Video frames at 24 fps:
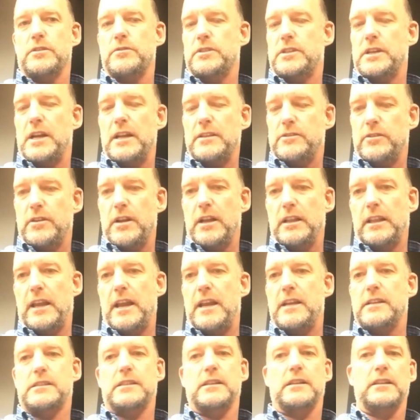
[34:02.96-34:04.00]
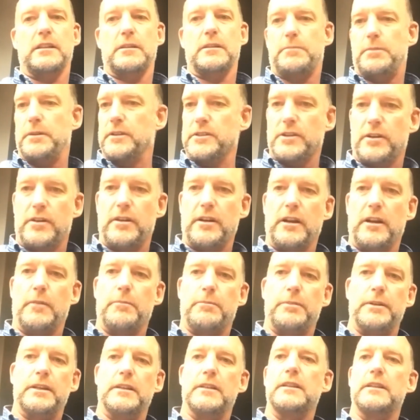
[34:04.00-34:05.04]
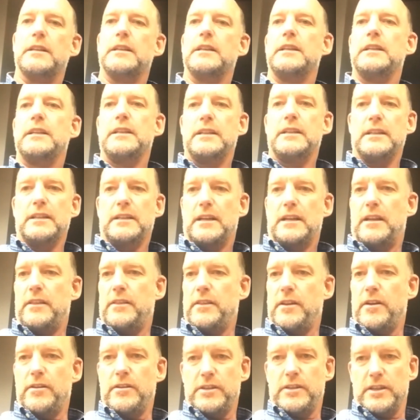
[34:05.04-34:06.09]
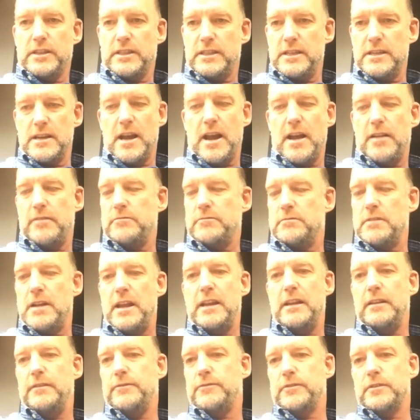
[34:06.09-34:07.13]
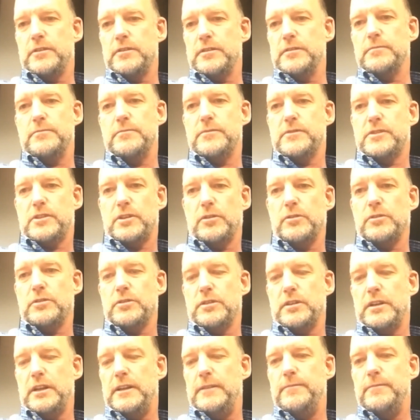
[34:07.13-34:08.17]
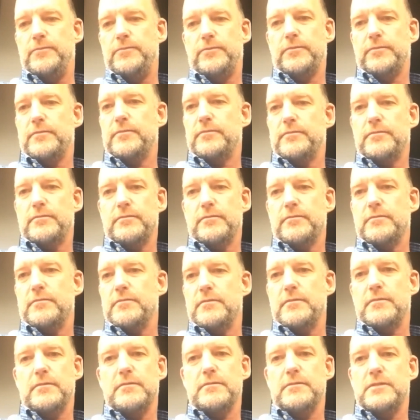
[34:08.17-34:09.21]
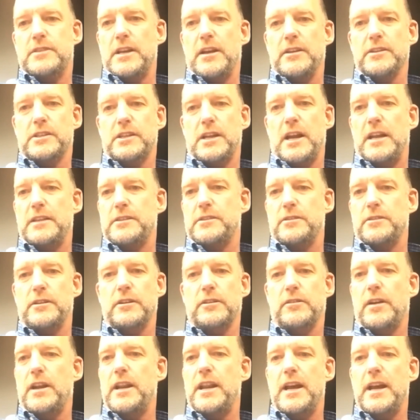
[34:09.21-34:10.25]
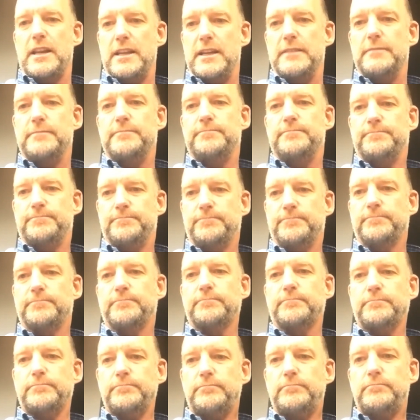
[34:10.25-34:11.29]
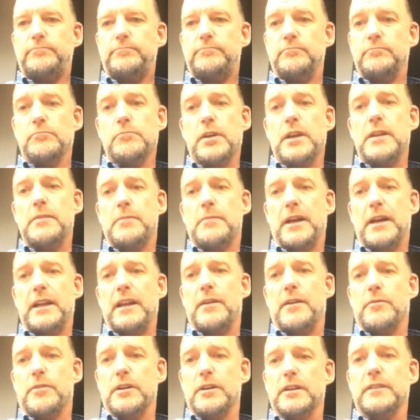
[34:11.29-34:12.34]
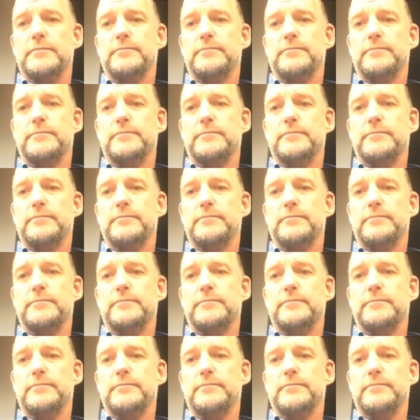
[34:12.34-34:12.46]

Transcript: shots are not lasting and the pills aren't helping and they're just not ready for surgery, gel shots are a great idea, but it might not work.